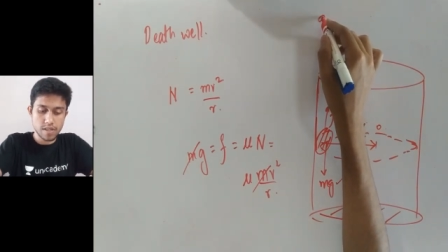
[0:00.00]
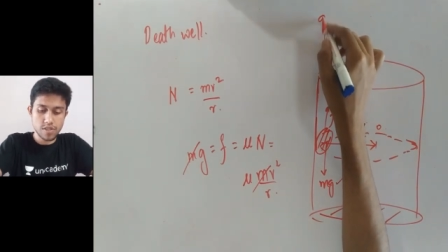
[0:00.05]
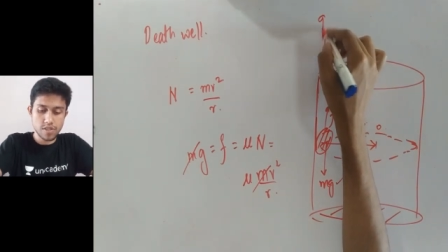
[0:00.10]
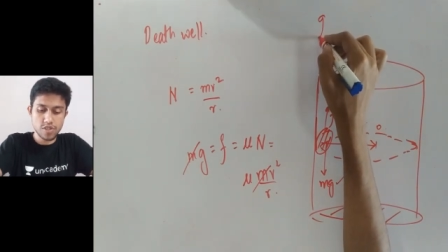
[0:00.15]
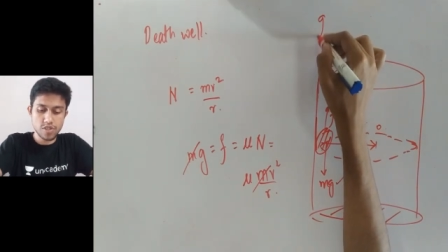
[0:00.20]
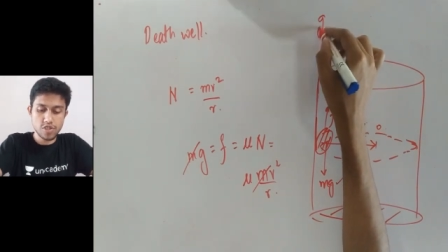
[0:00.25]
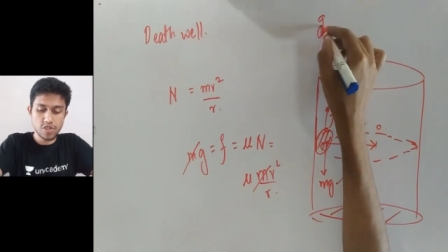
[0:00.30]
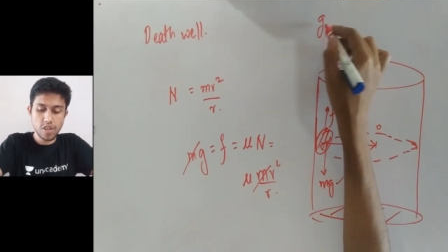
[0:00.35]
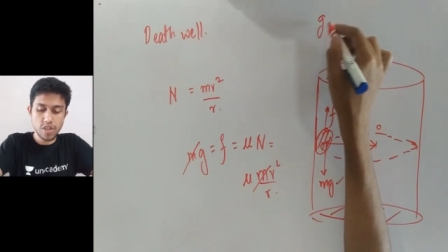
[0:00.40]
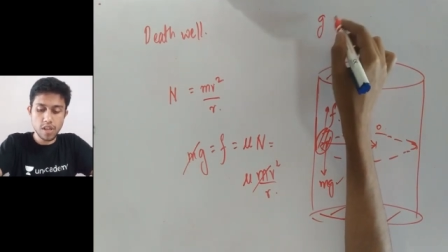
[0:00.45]

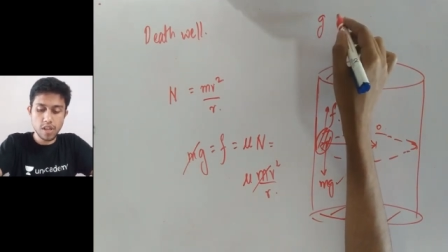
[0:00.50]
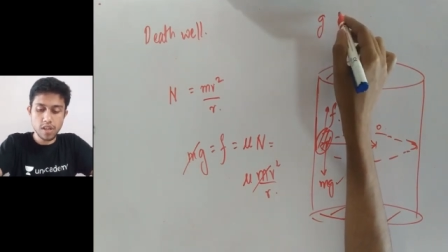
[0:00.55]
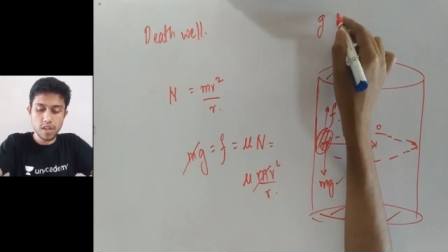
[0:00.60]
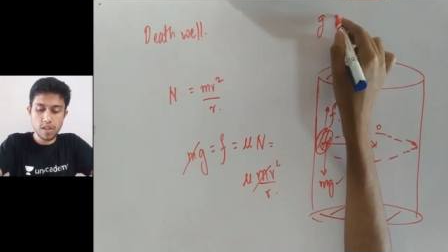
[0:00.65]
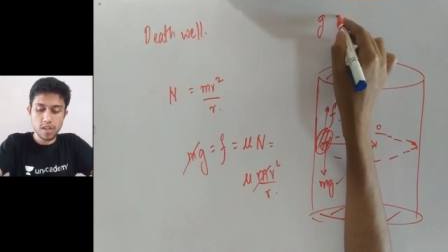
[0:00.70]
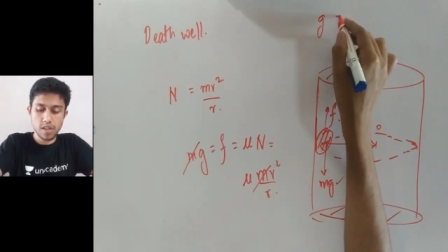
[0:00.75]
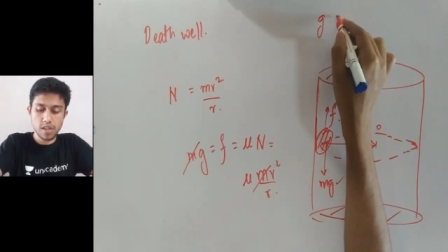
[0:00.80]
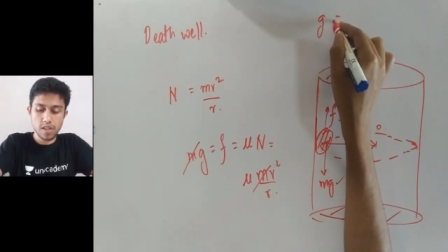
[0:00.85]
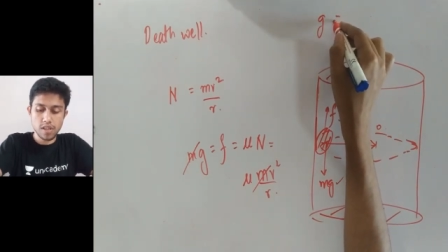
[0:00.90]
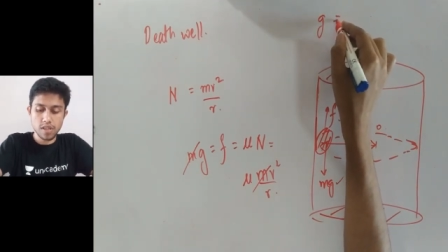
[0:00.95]
g
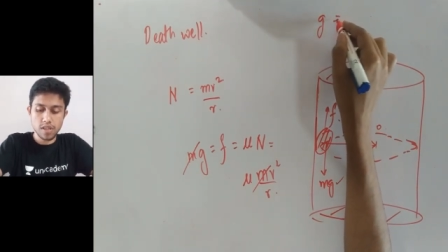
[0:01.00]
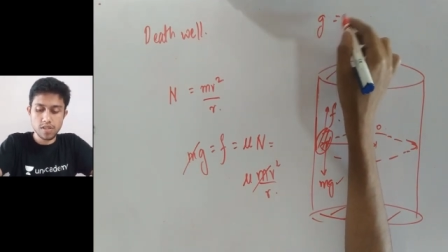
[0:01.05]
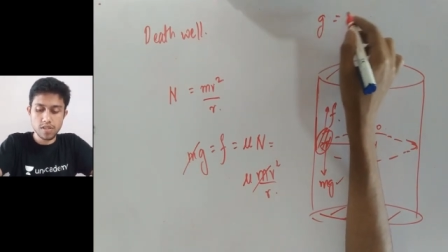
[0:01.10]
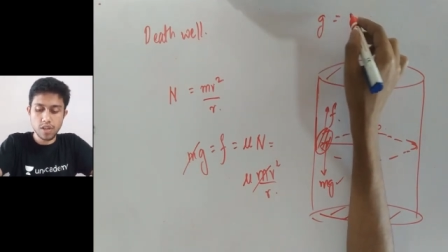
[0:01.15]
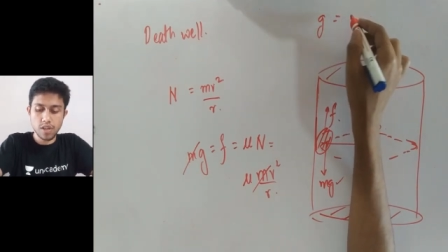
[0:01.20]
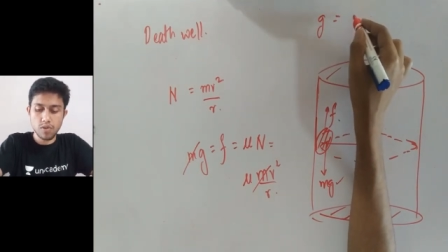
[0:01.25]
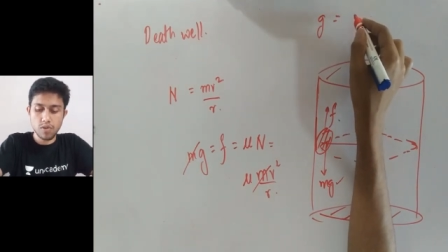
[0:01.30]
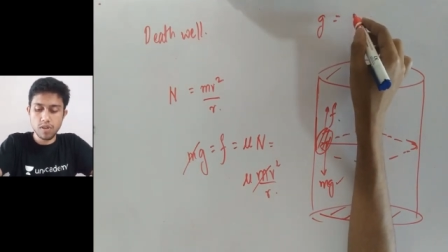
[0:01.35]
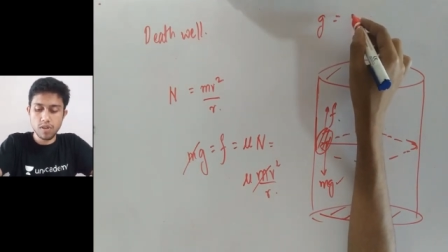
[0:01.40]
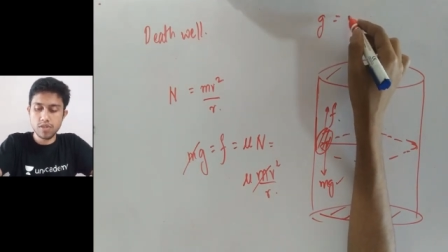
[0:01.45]
is
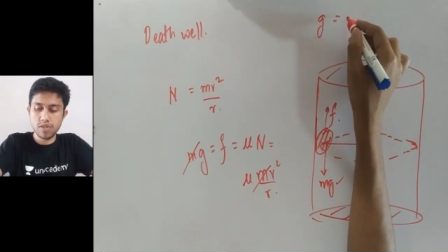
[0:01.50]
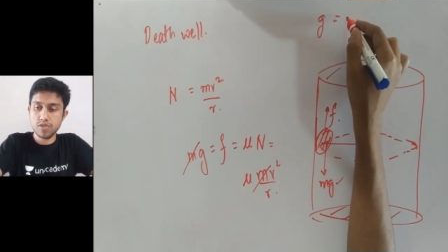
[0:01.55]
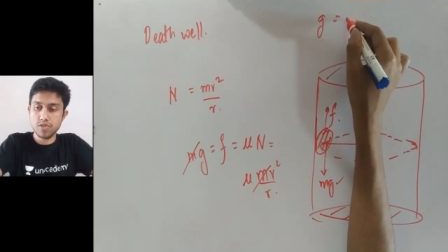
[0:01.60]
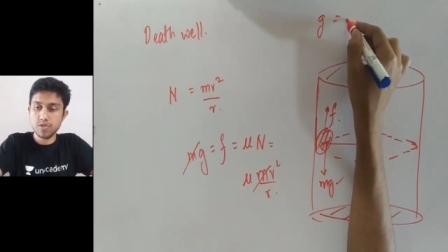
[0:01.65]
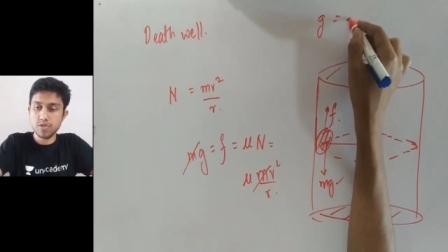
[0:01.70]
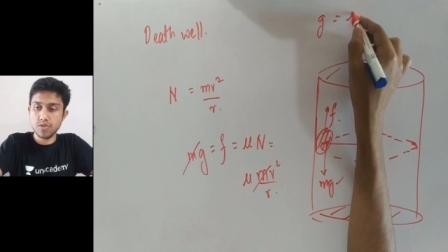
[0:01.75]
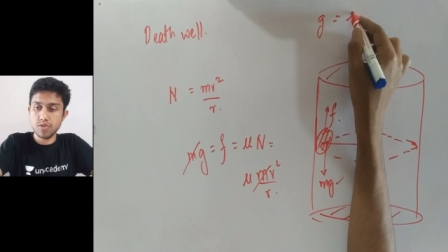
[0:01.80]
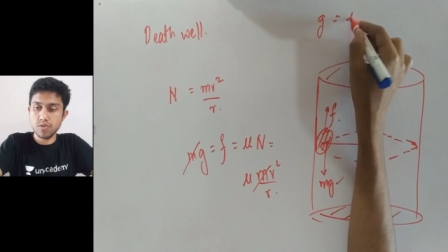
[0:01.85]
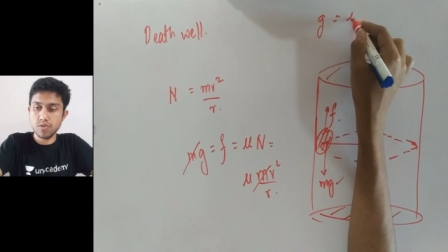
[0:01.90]
equals to